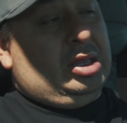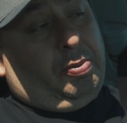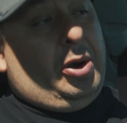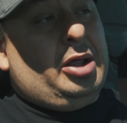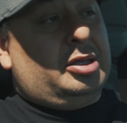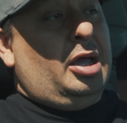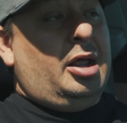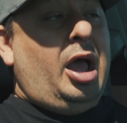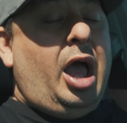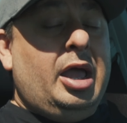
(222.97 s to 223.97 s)
this price
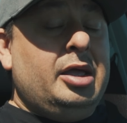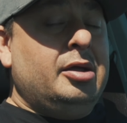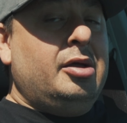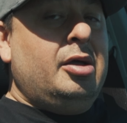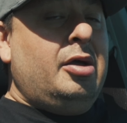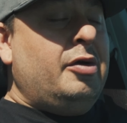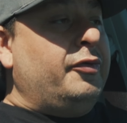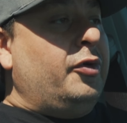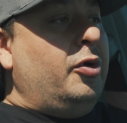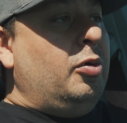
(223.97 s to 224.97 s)
kind of high
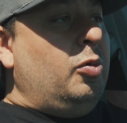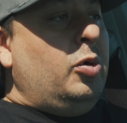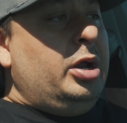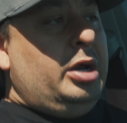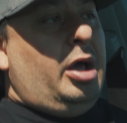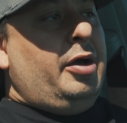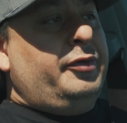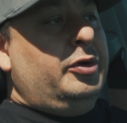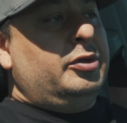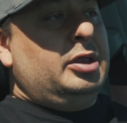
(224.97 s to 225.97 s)
for what it
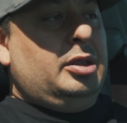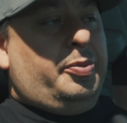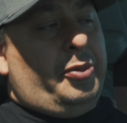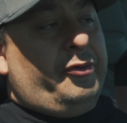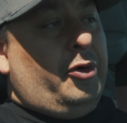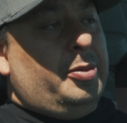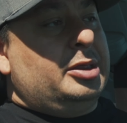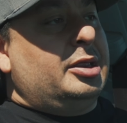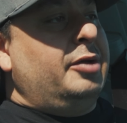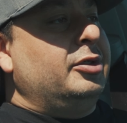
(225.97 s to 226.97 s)
offers and the
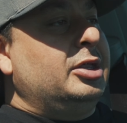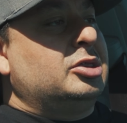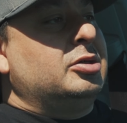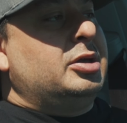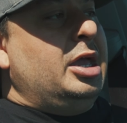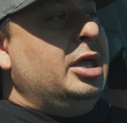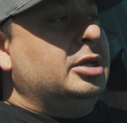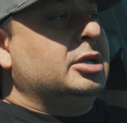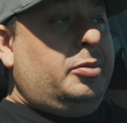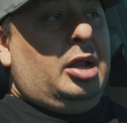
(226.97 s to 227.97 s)
performance level that you get.
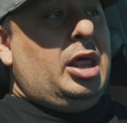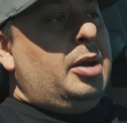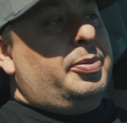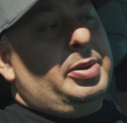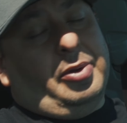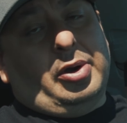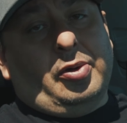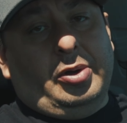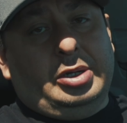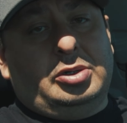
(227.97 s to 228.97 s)
A lot of people are
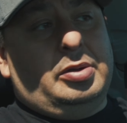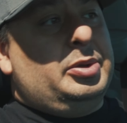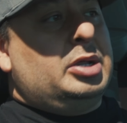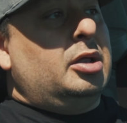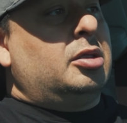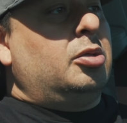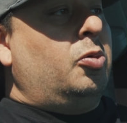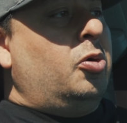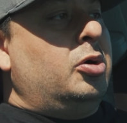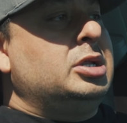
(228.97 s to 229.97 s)
going to it because of the
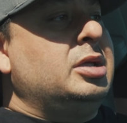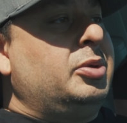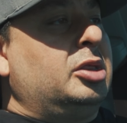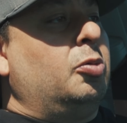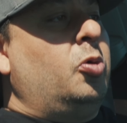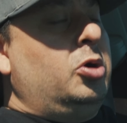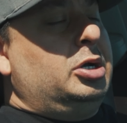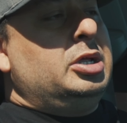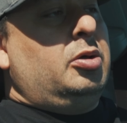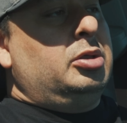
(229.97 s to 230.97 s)
warranty, but the
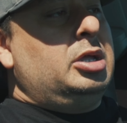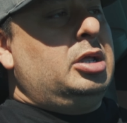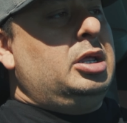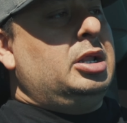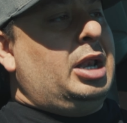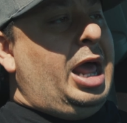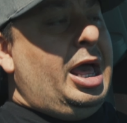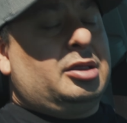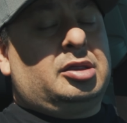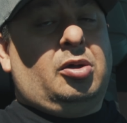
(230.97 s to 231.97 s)
warranty only
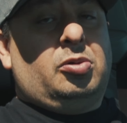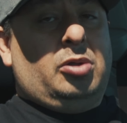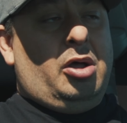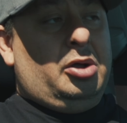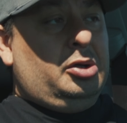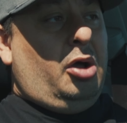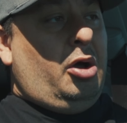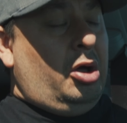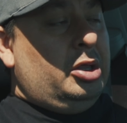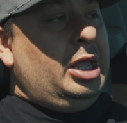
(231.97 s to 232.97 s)
lasts so long
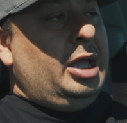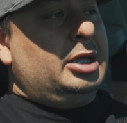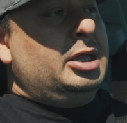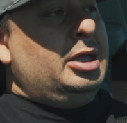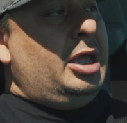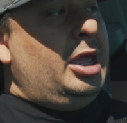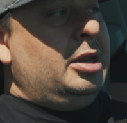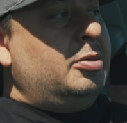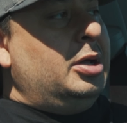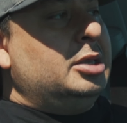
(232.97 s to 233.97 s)
on that kit
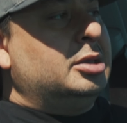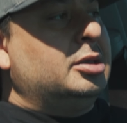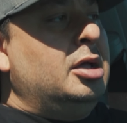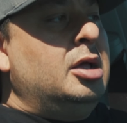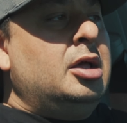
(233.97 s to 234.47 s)
anyways.